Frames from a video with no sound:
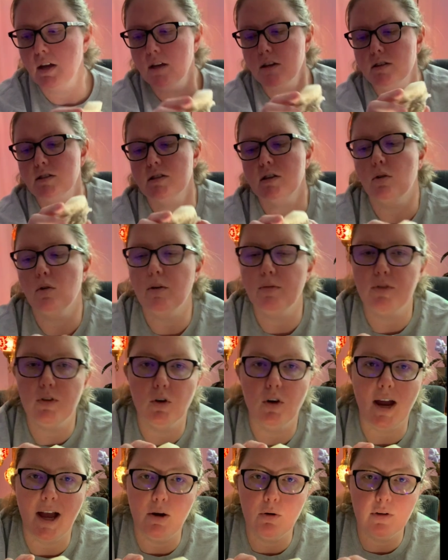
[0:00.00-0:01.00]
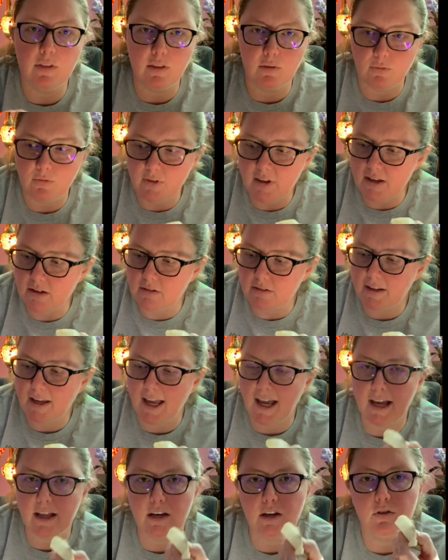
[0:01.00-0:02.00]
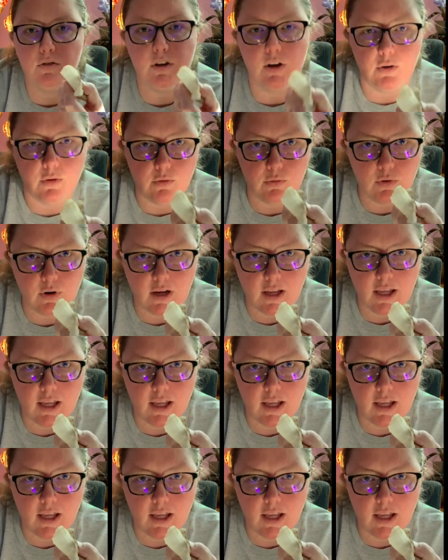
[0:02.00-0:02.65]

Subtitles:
So if you're out in the field, how do you know